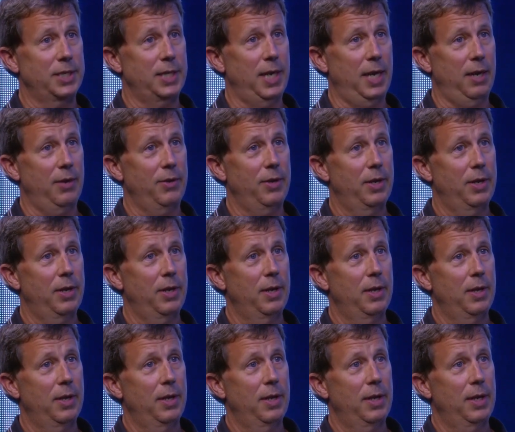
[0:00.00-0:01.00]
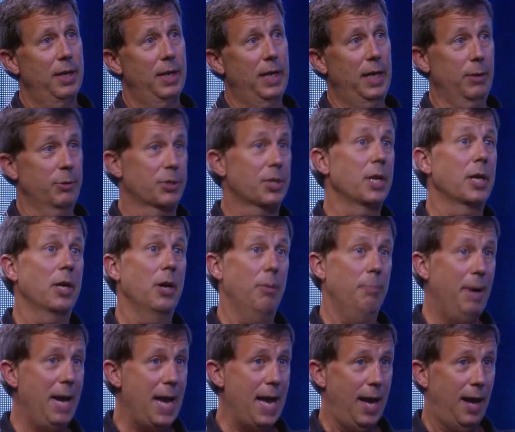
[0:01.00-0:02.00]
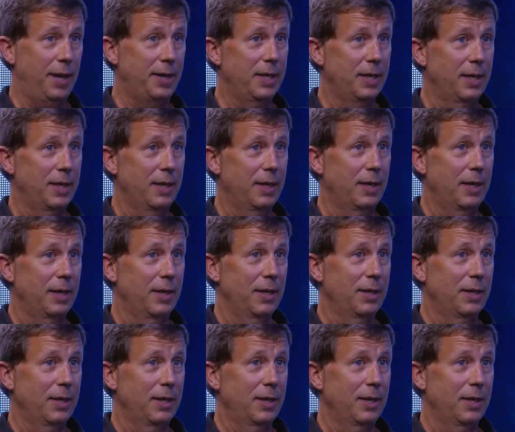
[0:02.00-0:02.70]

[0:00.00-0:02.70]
down, and it was going to go bad.